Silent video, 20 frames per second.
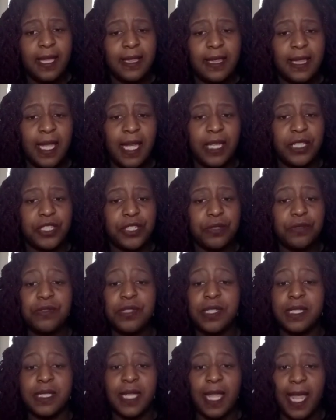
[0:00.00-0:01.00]
that you
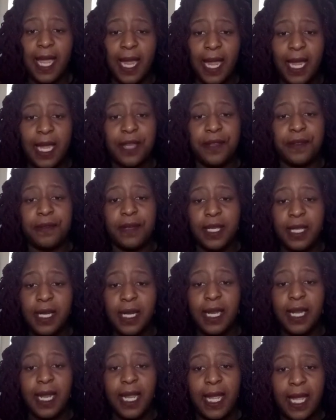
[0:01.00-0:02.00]
just can't, you need
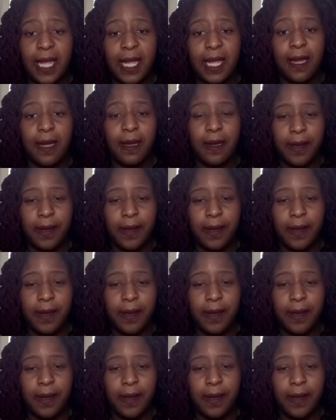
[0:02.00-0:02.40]
a leg